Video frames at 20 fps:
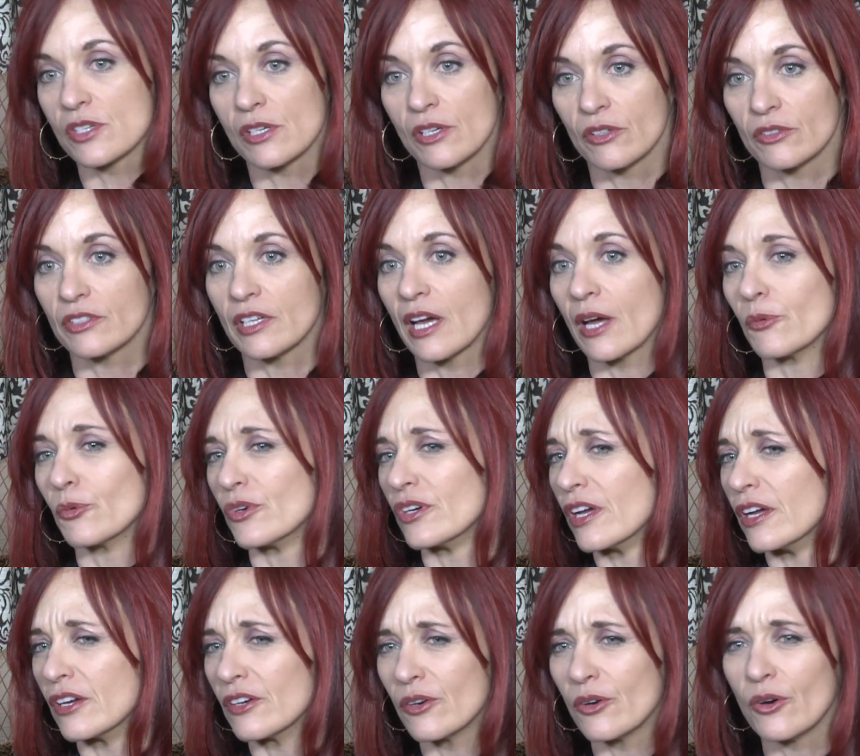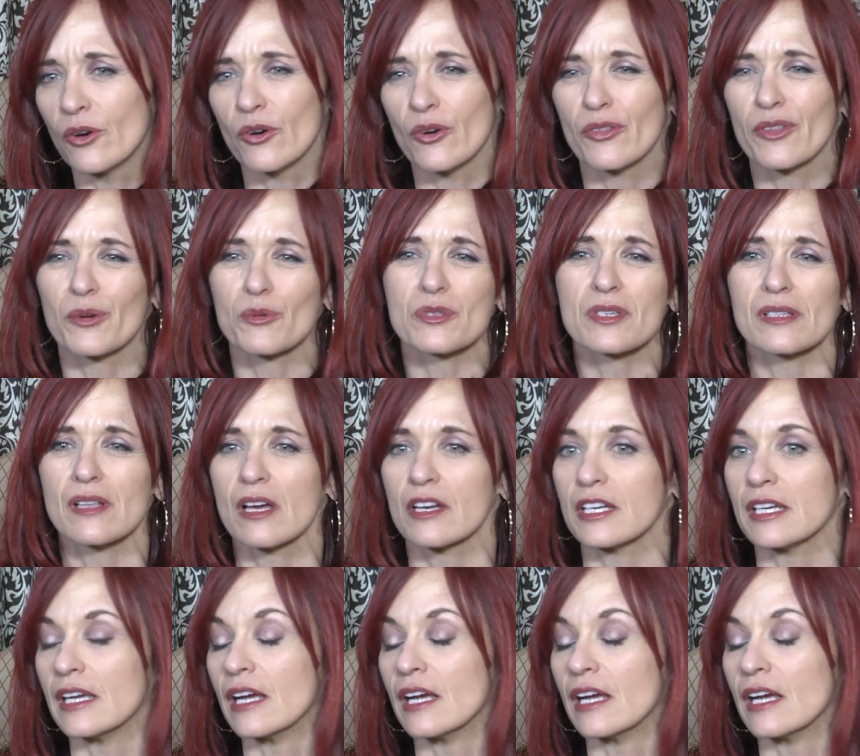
dad would hit her, or there was a lot of